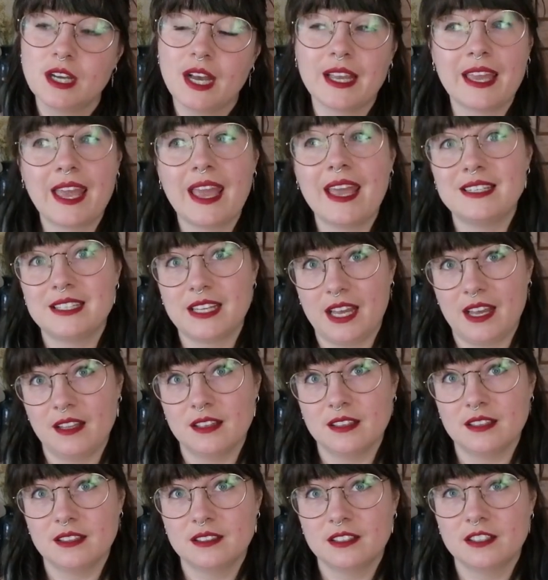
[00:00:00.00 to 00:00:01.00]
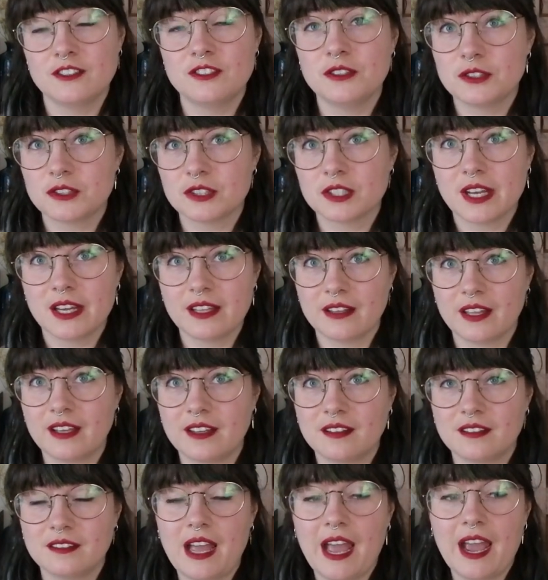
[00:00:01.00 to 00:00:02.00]
I can't tell cuz usually I
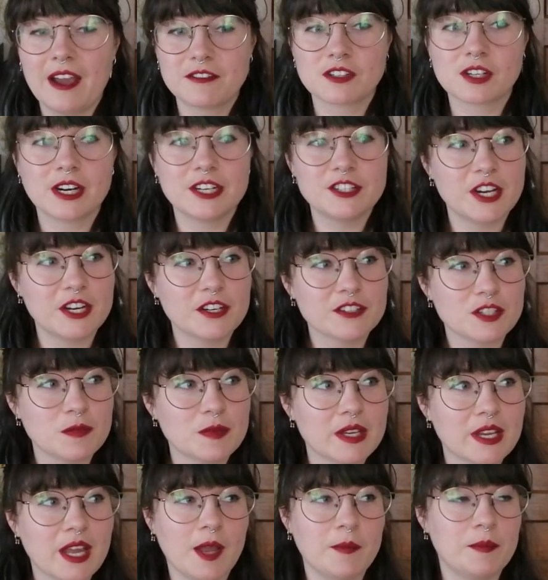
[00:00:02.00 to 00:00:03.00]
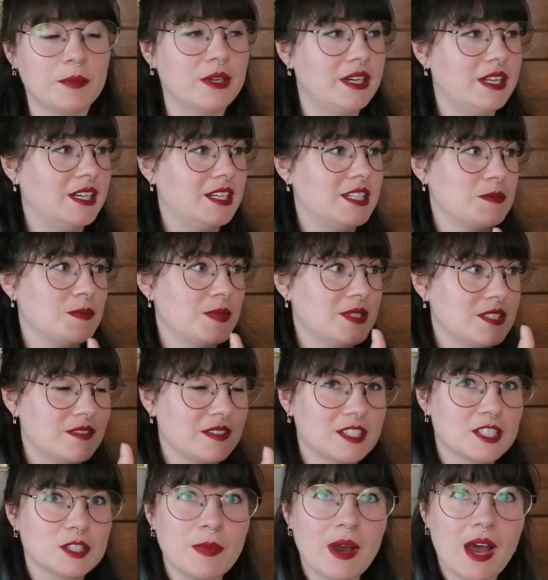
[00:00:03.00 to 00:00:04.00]
like after I share something, I put it in a
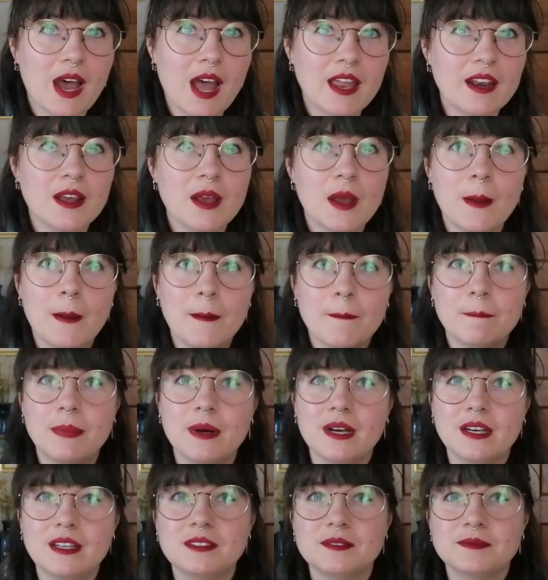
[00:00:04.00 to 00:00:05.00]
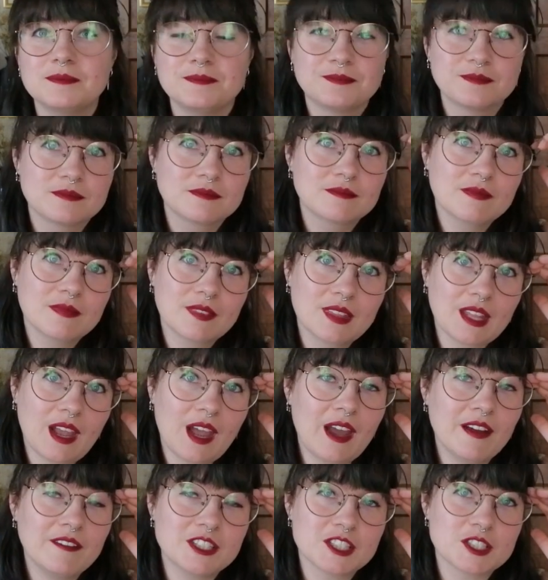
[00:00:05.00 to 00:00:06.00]
specific spot, but
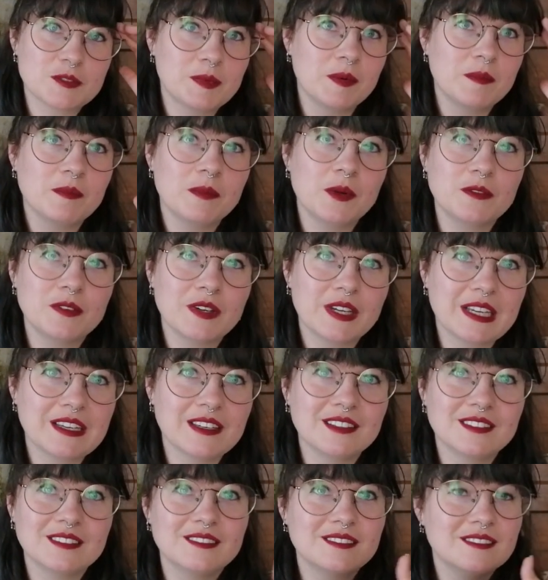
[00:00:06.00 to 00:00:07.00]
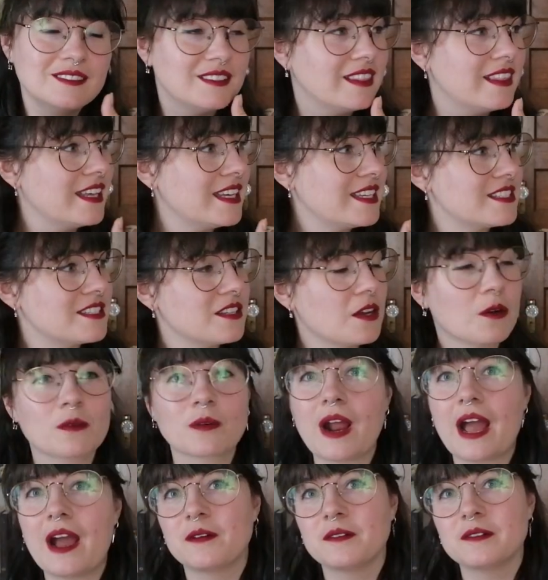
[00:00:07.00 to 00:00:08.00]
I've just been moving this
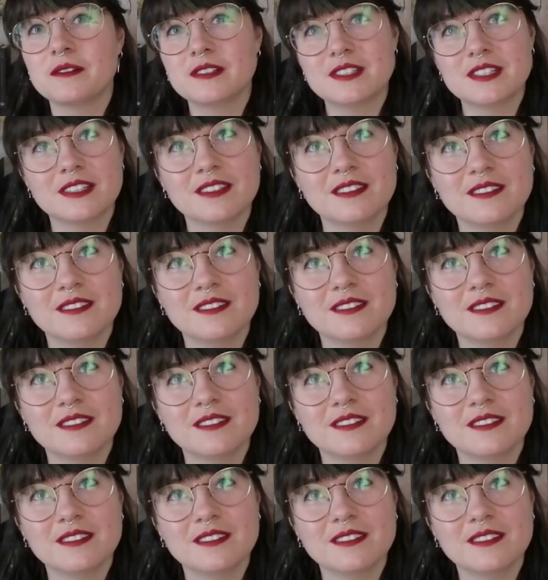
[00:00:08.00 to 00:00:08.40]
around